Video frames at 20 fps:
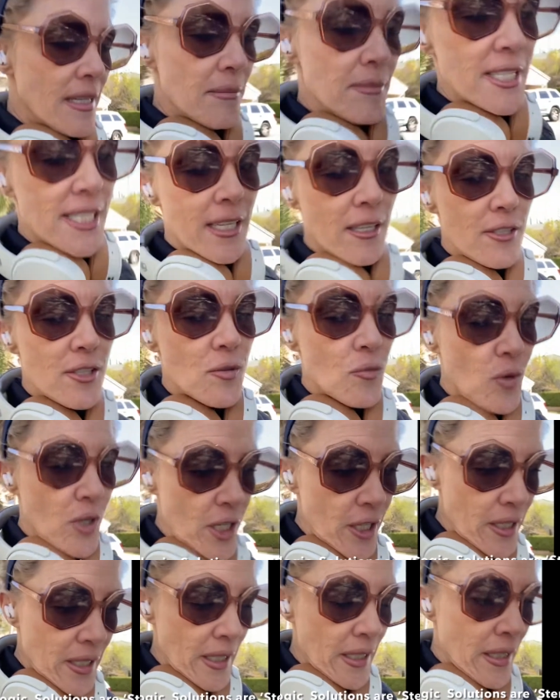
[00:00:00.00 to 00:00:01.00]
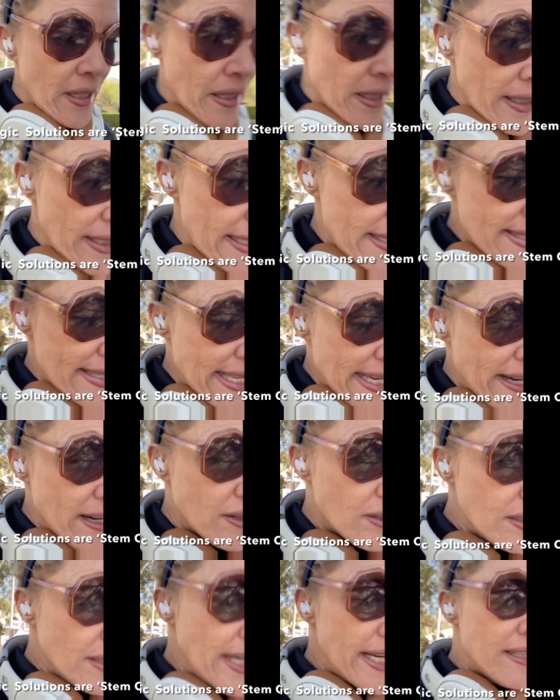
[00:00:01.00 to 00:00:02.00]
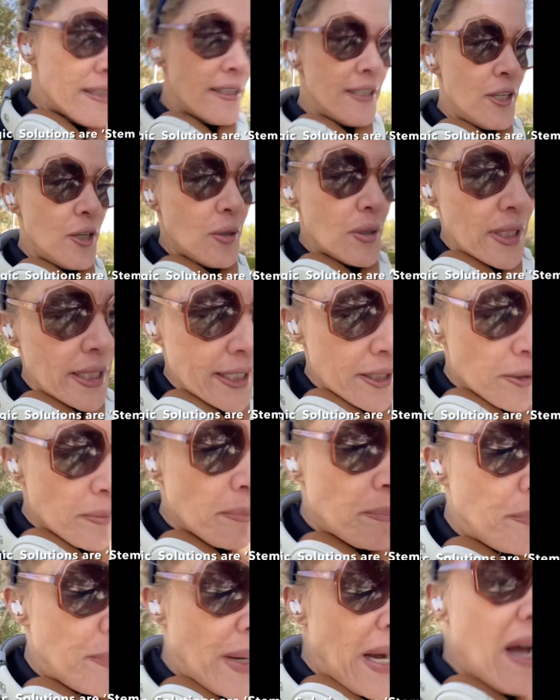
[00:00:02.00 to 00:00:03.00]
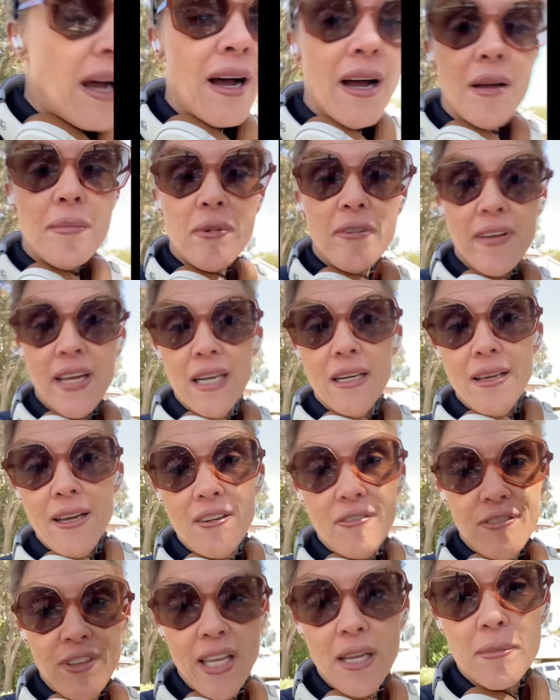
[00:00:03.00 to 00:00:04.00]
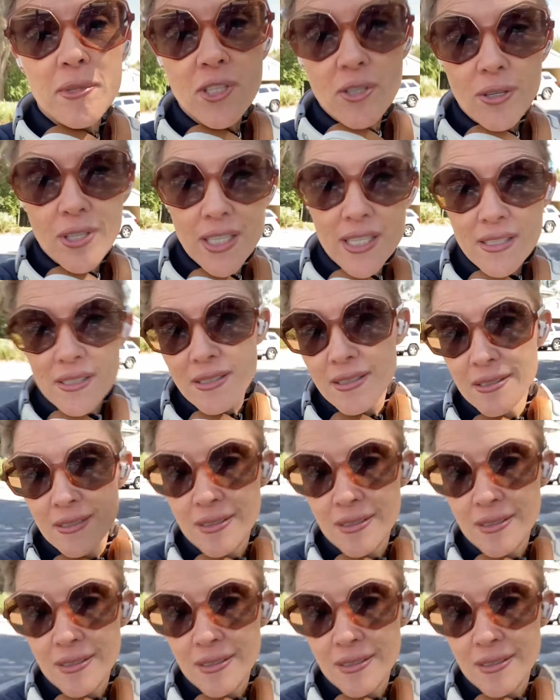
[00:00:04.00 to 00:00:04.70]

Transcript: cells work is they are like the nuclear bomb of anti-inflammatories.